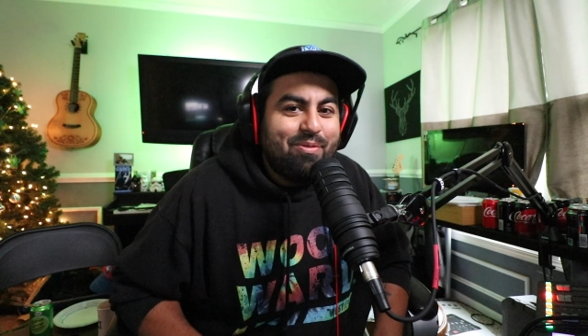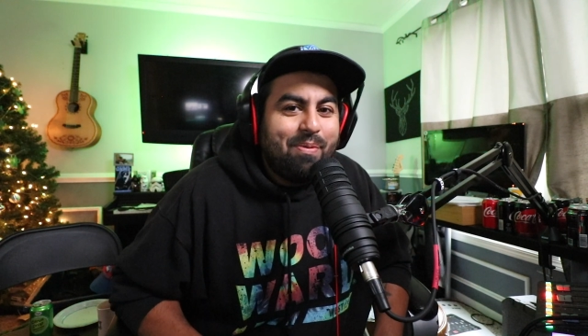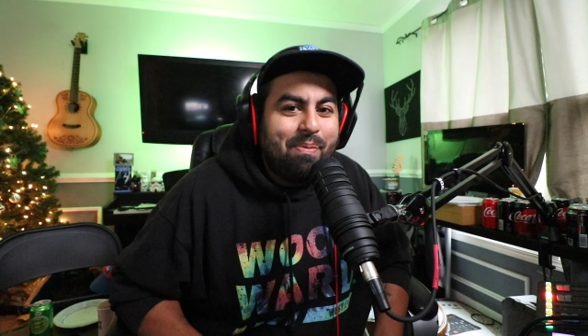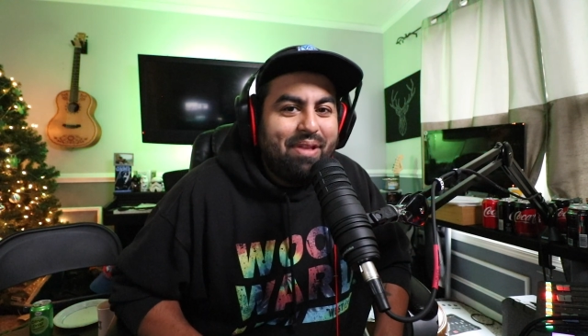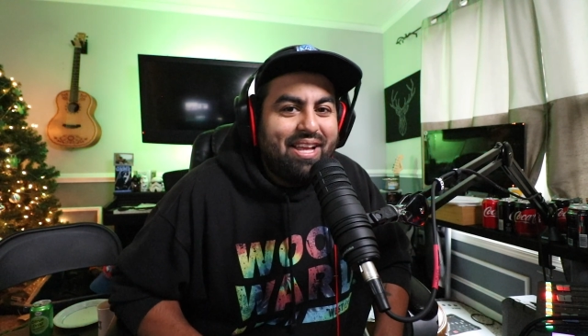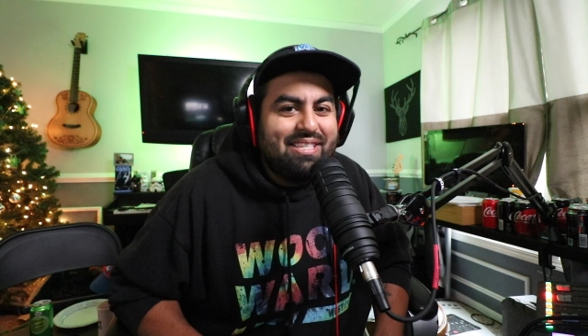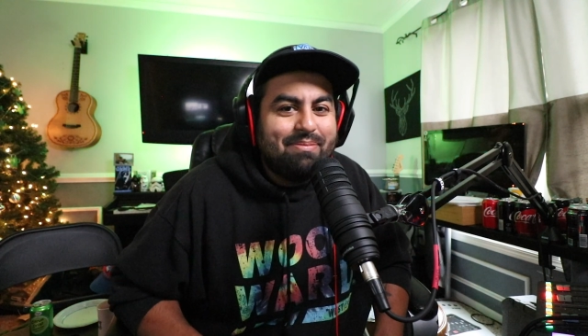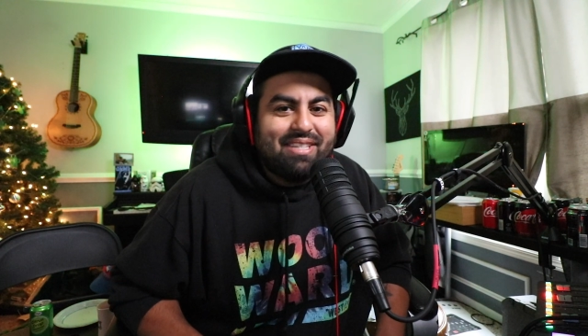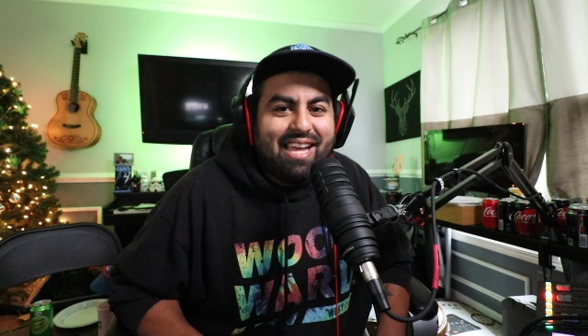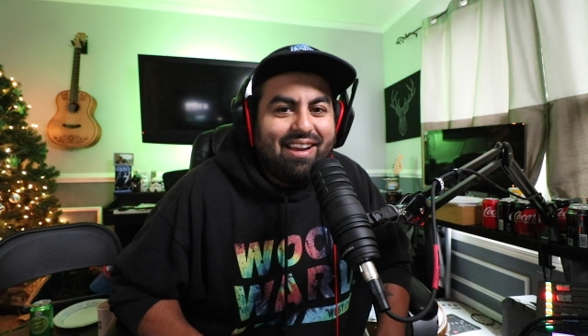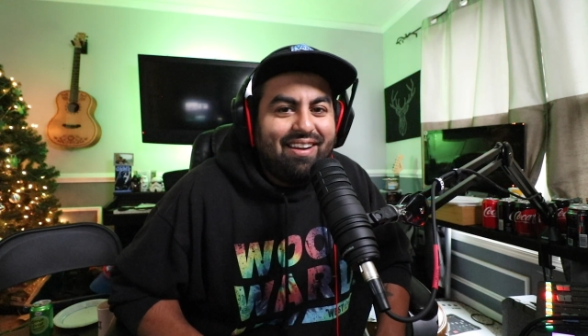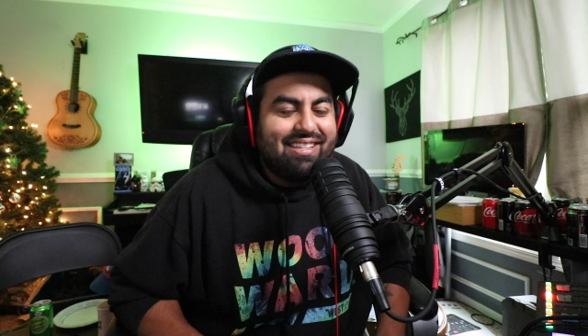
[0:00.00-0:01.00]
We'll be playing some
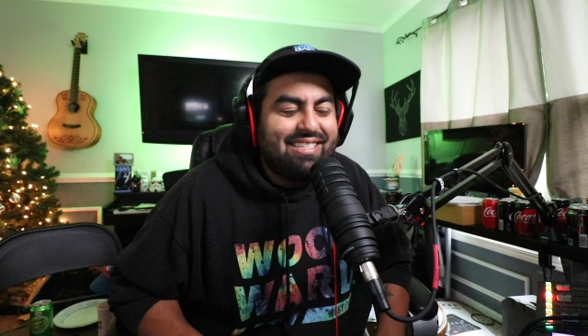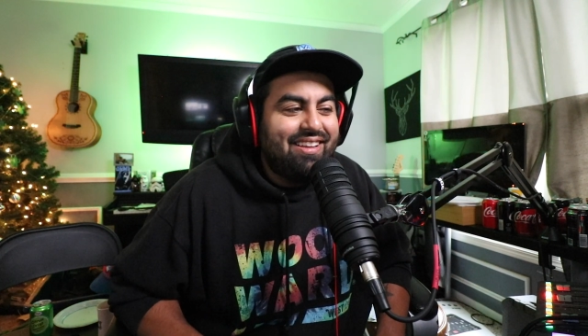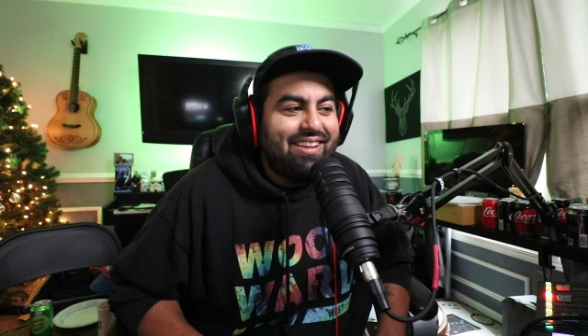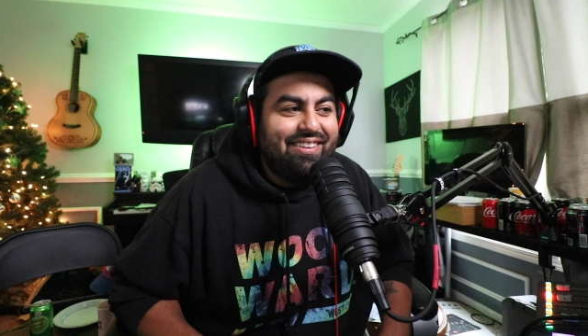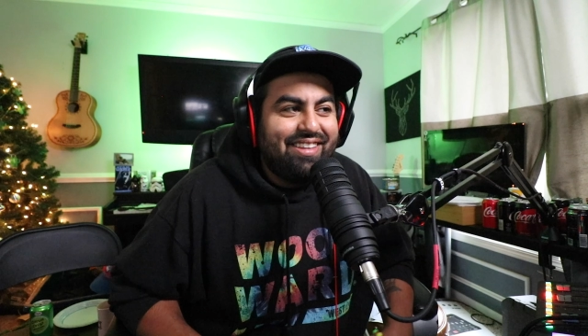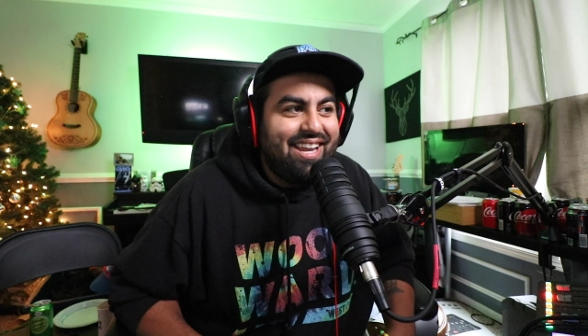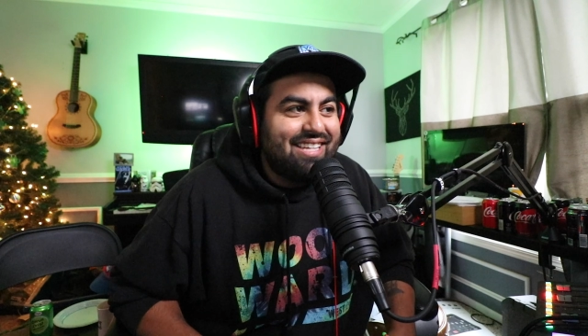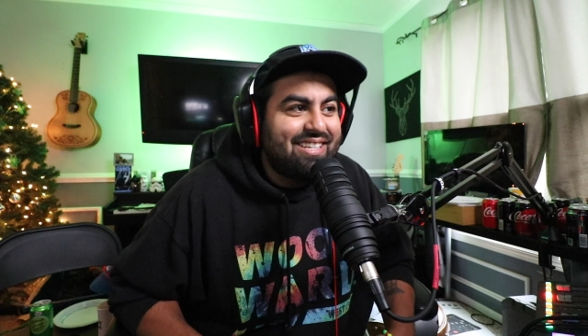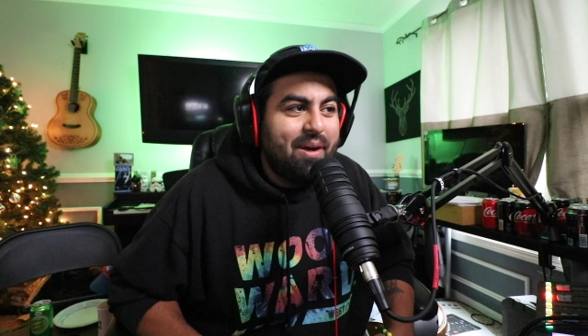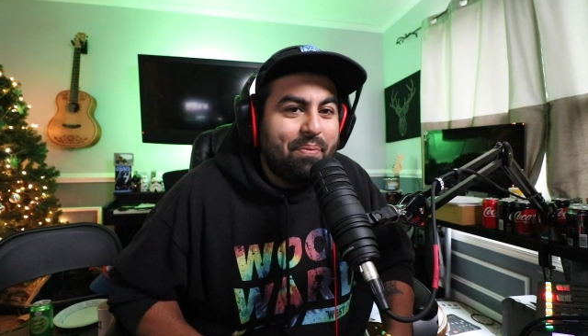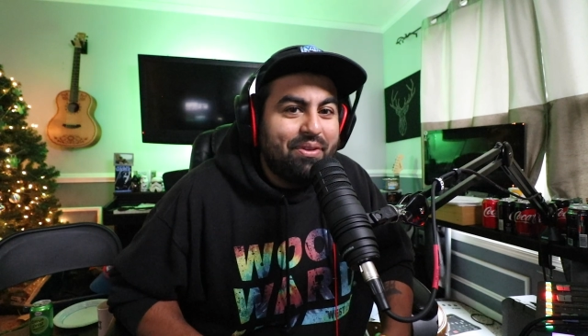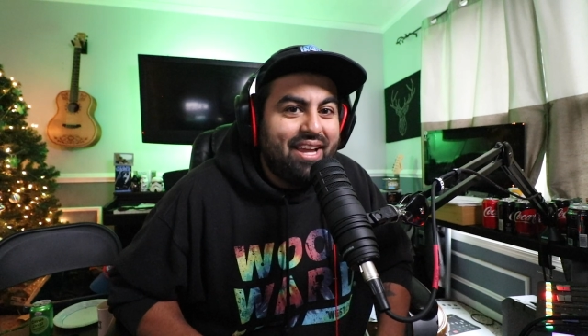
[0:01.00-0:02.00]
Skater XL here in the next
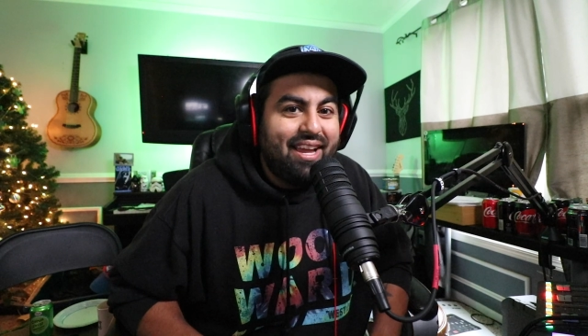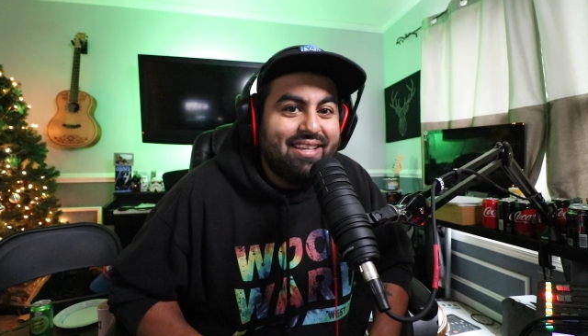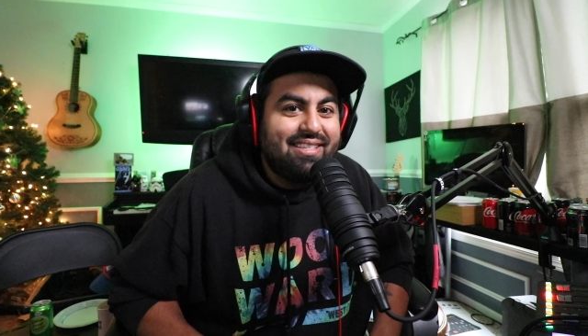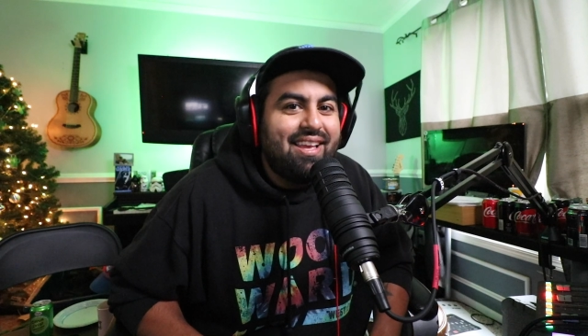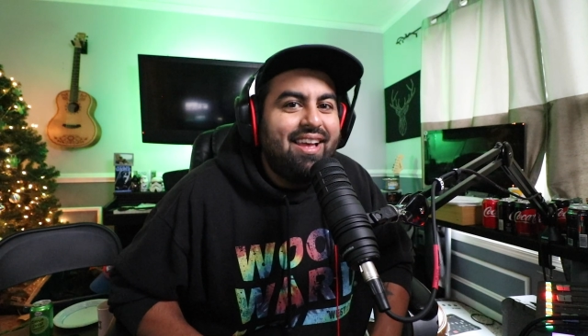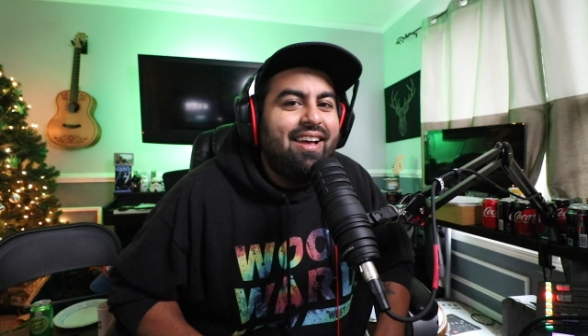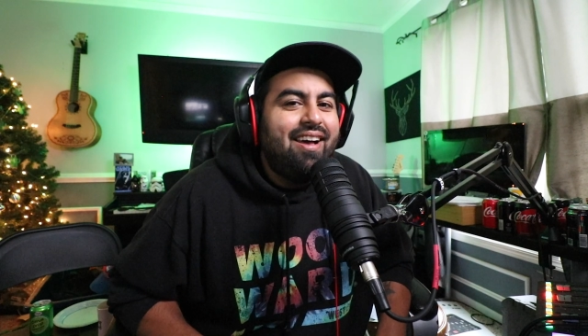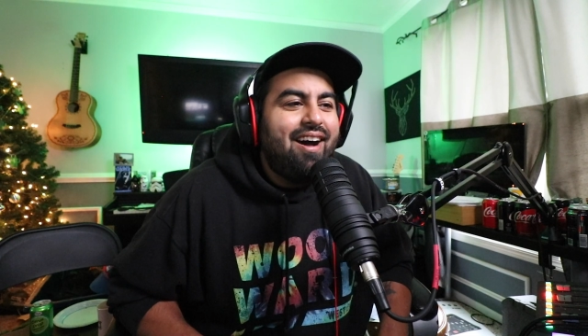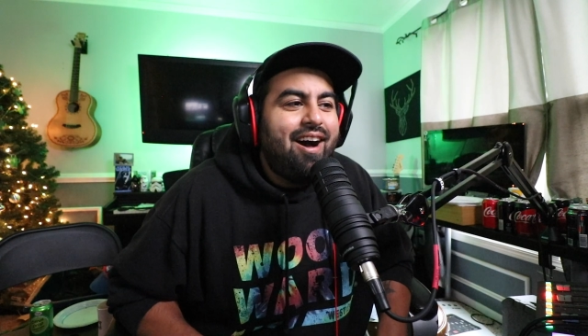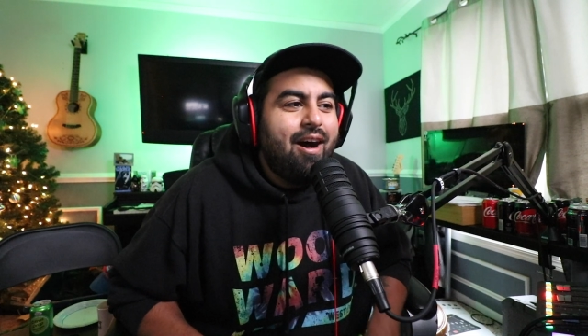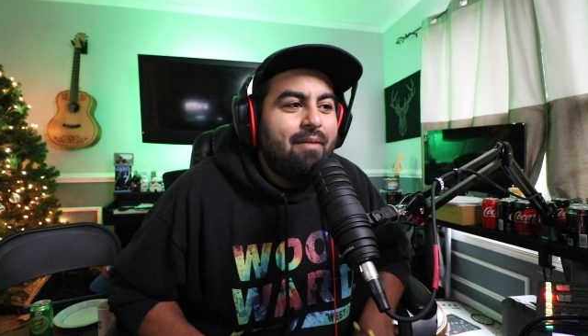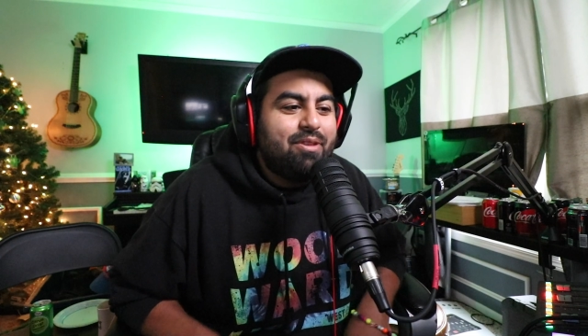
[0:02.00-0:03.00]
couple days,
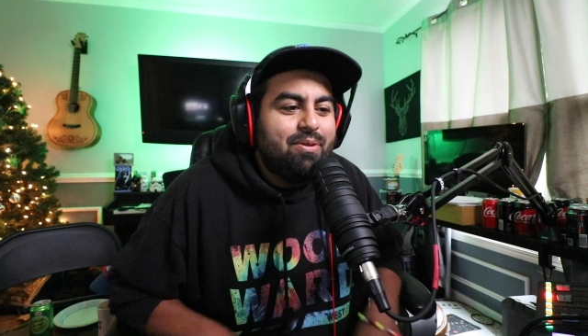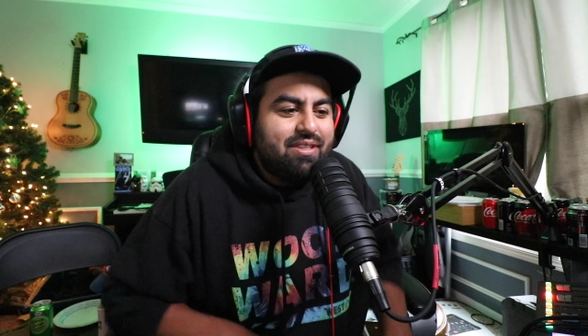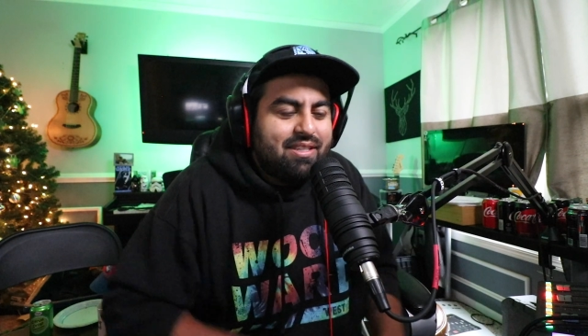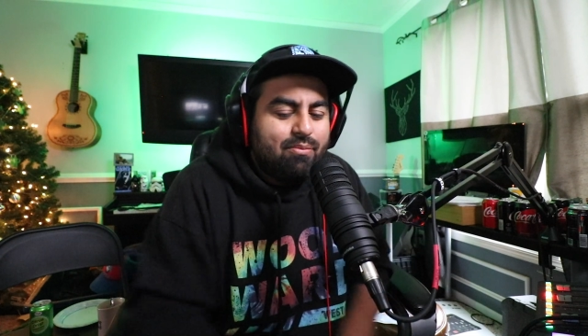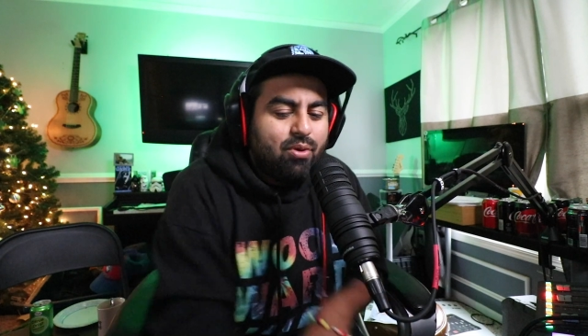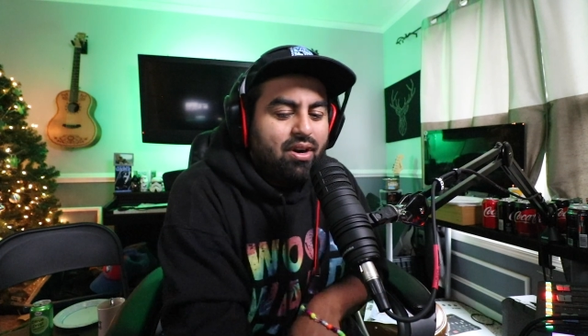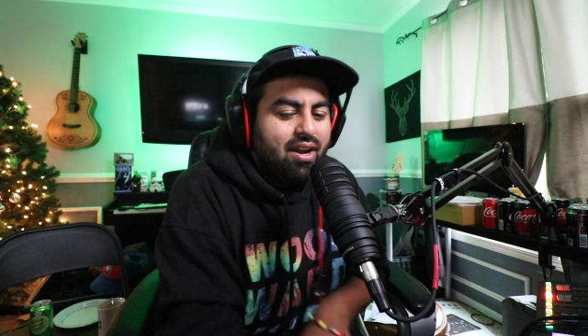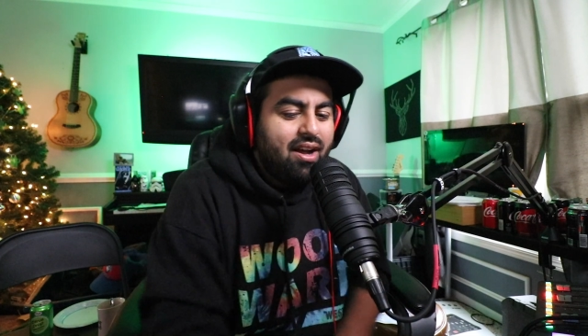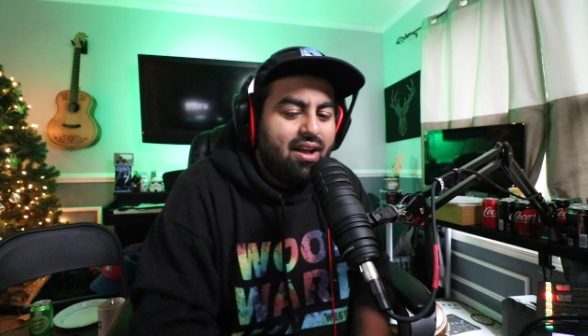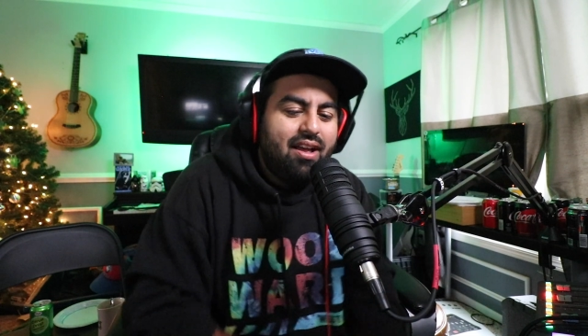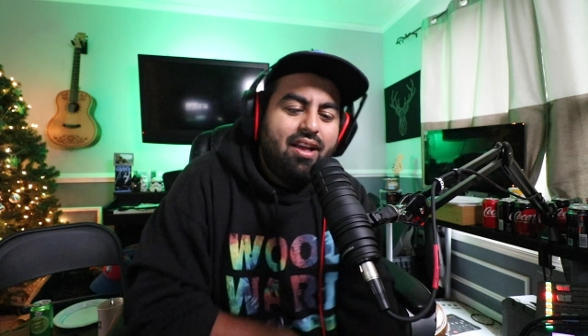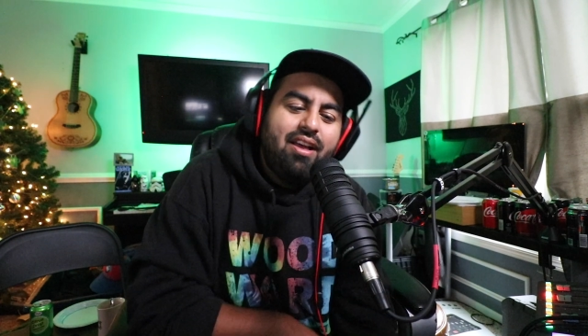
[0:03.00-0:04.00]
doing some more